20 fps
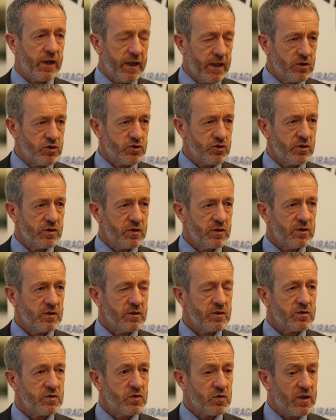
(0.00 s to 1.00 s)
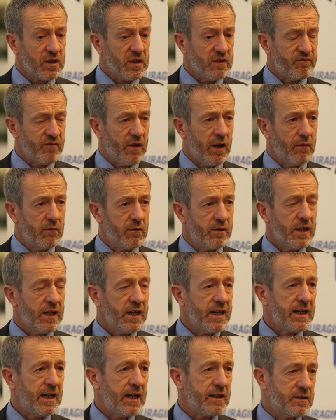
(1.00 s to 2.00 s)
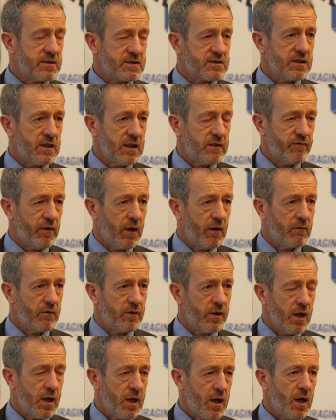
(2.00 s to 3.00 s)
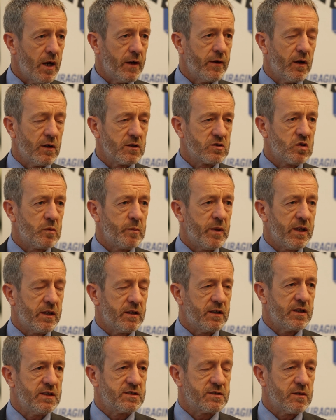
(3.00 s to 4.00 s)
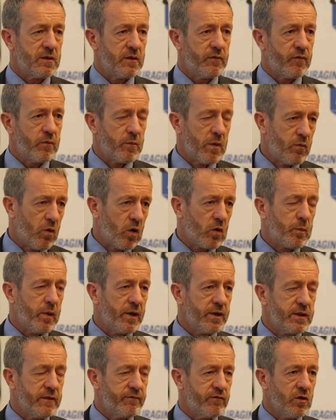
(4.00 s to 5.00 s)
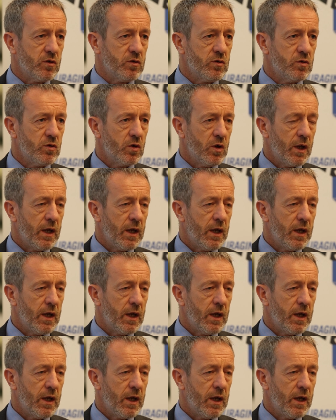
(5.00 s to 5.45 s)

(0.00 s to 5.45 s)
age to get involved and to stay involved and also make it easier from a work point of view